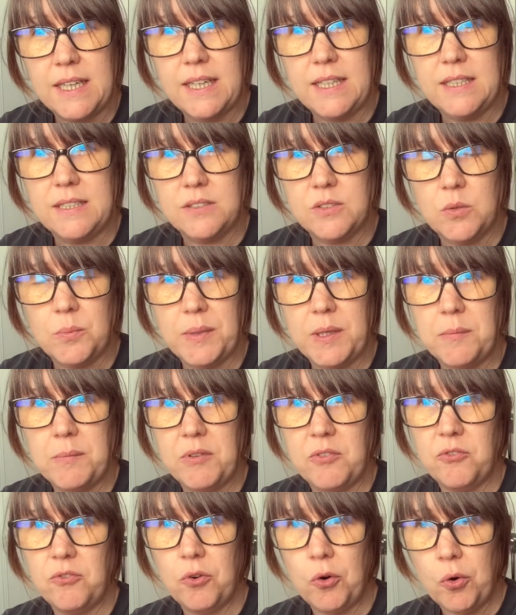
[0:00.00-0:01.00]
a little bit
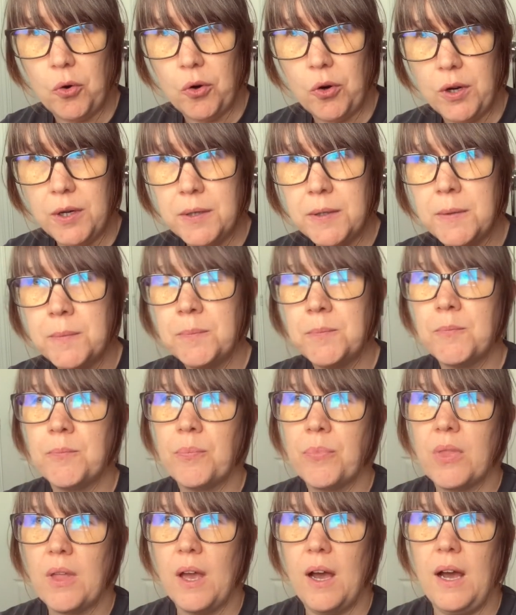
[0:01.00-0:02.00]
before,
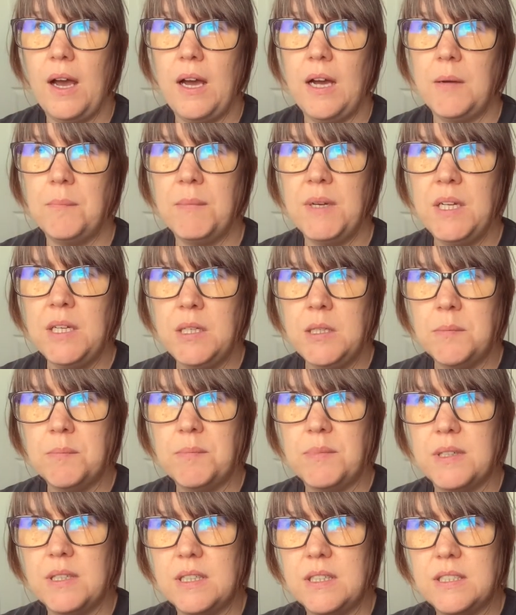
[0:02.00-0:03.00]

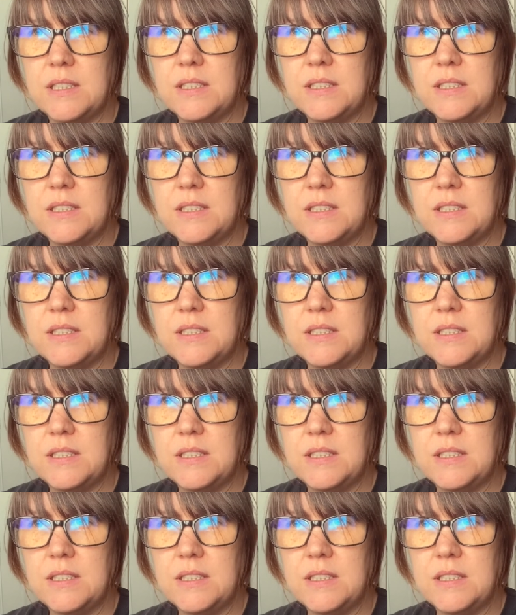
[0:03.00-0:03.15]
but